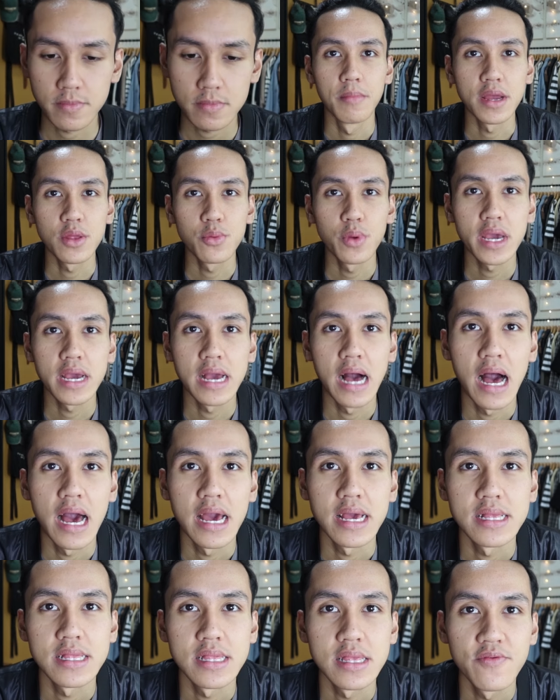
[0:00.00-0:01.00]
By the way
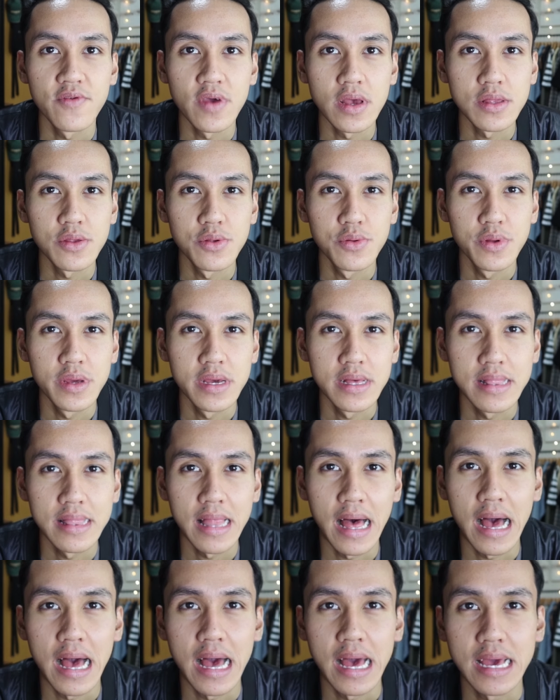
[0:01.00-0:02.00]
guys, if you guys
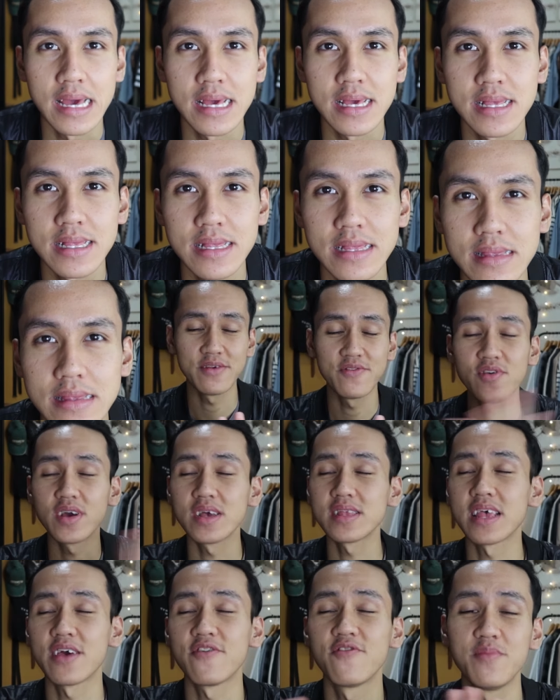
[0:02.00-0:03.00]
realize, if you
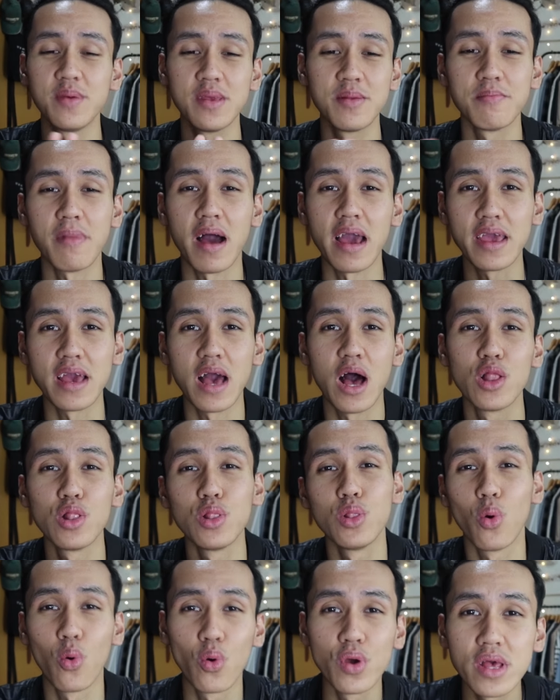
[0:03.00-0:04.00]
guys have been my
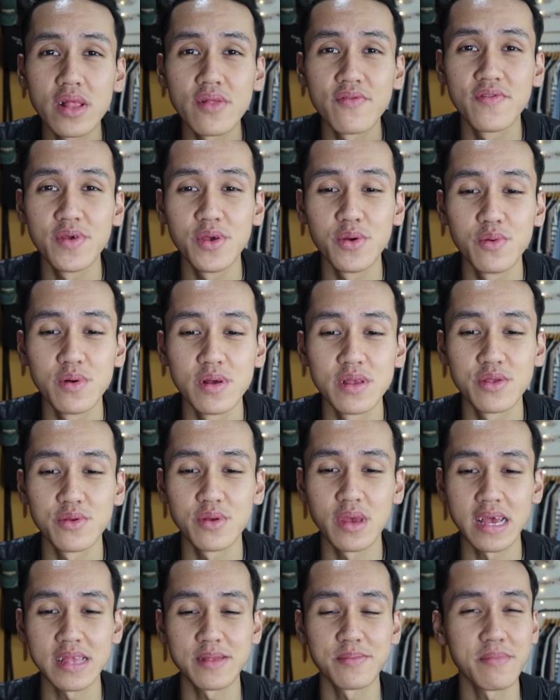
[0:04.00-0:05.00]
loyal viewers,
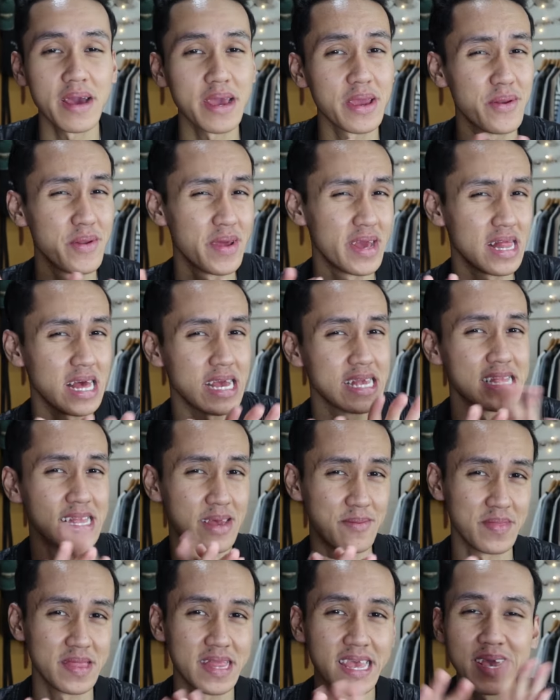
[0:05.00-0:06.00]
you guys might realize
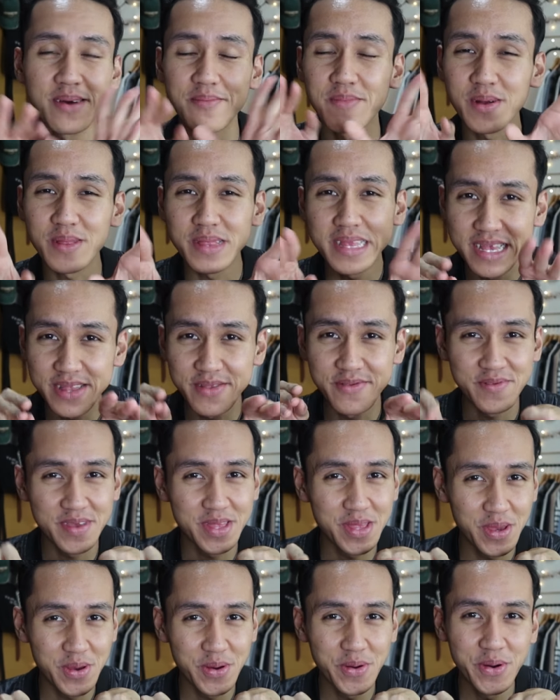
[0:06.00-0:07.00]
something about this
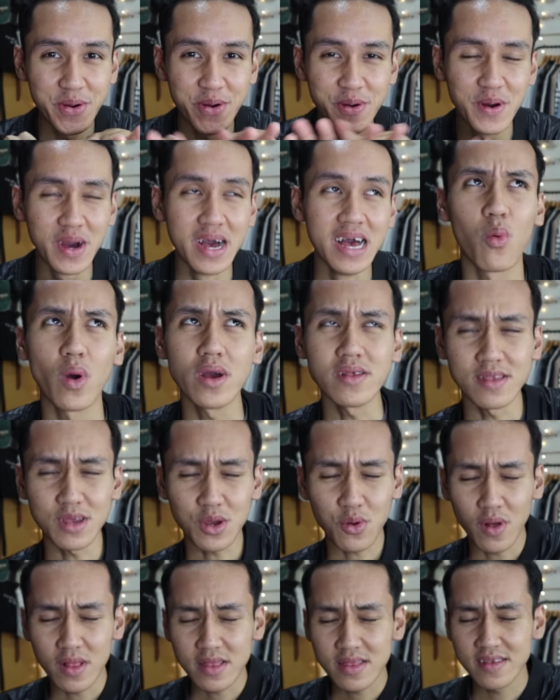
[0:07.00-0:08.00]
video. Why is the
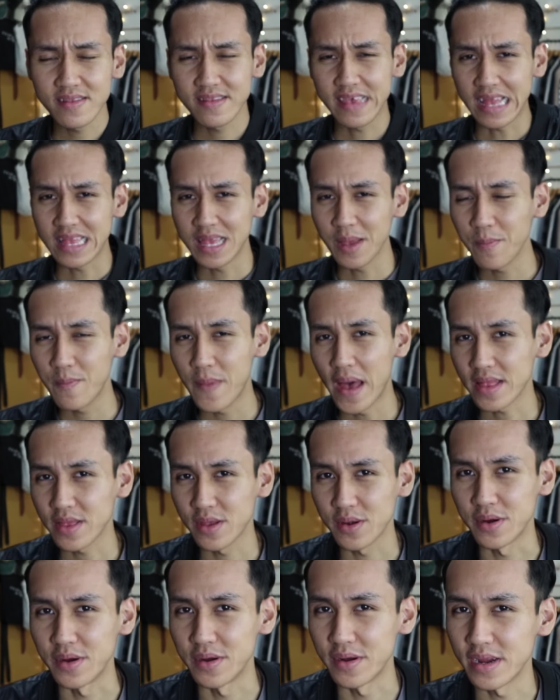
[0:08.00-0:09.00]
quality getting
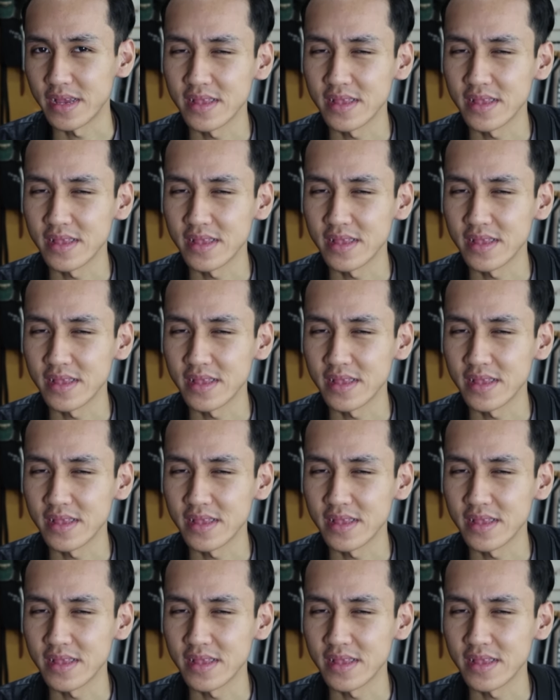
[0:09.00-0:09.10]
better?